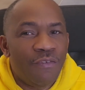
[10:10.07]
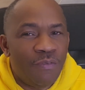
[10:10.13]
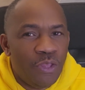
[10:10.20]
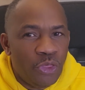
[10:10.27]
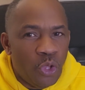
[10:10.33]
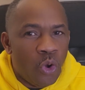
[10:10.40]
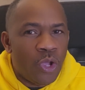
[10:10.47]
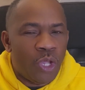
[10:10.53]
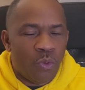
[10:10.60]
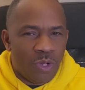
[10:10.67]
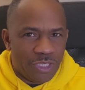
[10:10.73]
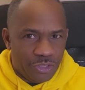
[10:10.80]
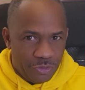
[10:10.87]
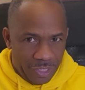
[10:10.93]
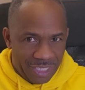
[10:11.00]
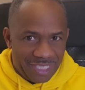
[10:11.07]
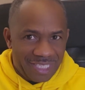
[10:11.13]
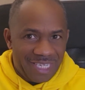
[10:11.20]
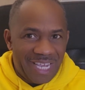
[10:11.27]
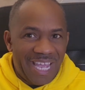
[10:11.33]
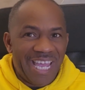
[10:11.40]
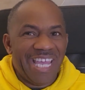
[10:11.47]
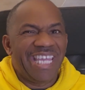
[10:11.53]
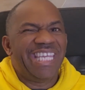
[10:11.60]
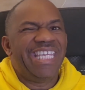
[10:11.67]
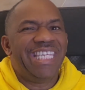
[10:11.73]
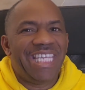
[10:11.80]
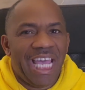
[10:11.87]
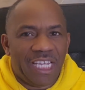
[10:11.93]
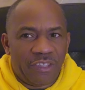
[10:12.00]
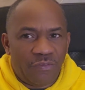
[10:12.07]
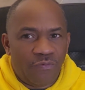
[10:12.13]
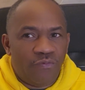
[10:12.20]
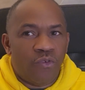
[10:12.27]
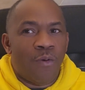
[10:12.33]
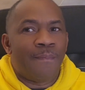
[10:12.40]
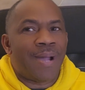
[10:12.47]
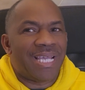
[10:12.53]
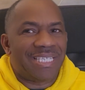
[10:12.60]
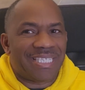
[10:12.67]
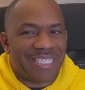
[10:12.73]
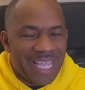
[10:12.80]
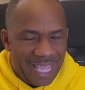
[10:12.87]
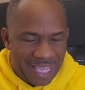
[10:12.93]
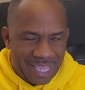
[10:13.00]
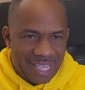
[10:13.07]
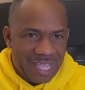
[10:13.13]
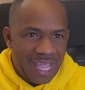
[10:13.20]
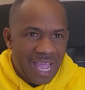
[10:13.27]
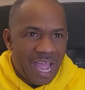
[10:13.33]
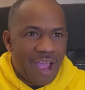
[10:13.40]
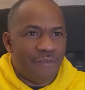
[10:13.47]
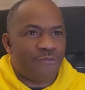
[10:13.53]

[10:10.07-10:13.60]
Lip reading: even though he was rich, yet for my sake